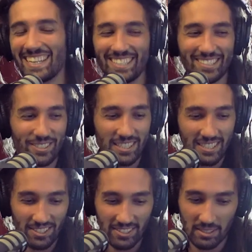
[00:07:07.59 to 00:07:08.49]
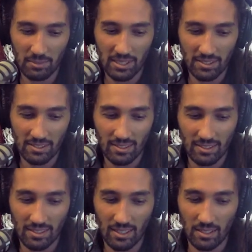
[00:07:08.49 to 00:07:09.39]
It's really interesting because
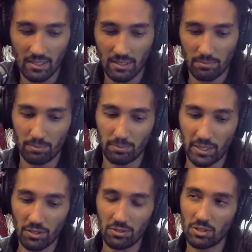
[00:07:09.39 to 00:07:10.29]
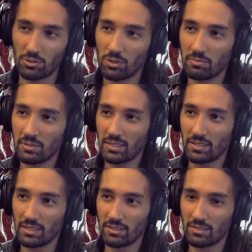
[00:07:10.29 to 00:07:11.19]
you grew up
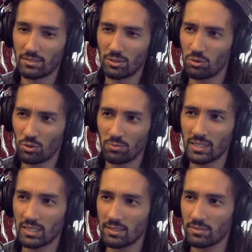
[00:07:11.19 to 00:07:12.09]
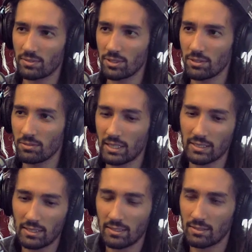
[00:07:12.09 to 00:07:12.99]
there, it's so normalized for you.
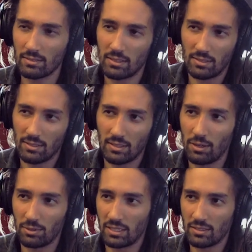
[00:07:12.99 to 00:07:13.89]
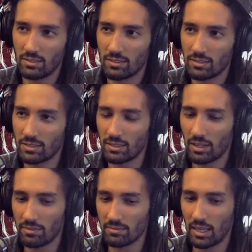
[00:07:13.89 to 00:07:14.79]
Like, yeah, this is how it is.
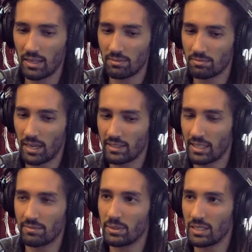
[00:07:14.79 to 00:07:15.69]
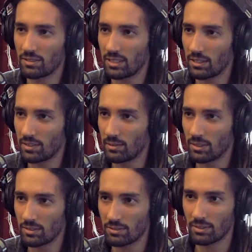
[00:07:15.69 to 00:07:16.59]
I had never been outside of
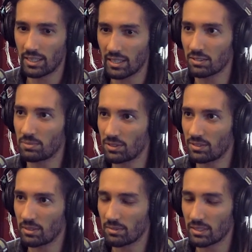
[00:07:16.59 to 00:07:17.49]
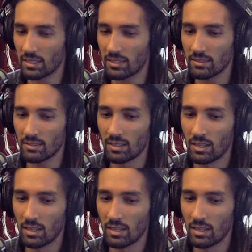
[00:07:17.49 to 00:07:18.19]
Lebanon to like experience something else.